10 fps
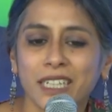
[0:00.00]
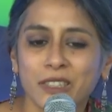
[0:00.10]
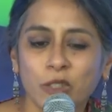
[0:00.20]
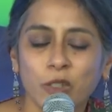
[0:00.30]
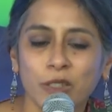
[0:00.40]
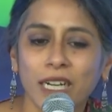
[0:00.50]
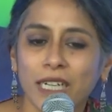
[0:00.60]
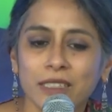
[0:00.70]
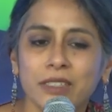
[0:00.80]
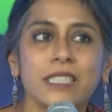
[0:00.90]
I thought
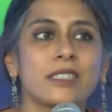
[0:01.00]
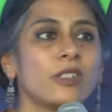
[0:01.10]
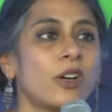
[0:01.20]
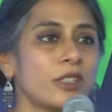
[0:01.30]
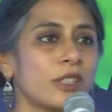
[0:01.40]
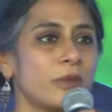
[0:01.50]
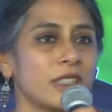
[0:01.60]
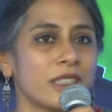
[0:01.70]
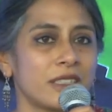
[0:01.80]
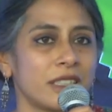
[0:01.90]
Gayatri is not
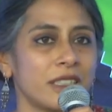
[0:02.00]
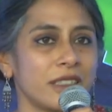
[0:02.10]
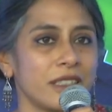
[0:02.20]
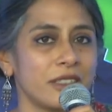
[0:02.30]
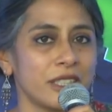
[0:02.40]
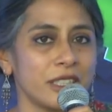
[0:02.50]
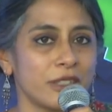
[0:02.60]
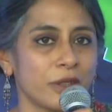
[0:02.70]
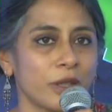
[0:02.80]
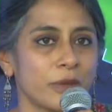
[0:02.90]
Amrita Sher-Gil. is
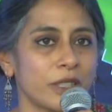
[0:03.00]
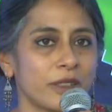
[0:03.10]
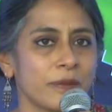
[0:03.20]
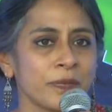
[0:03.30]
from a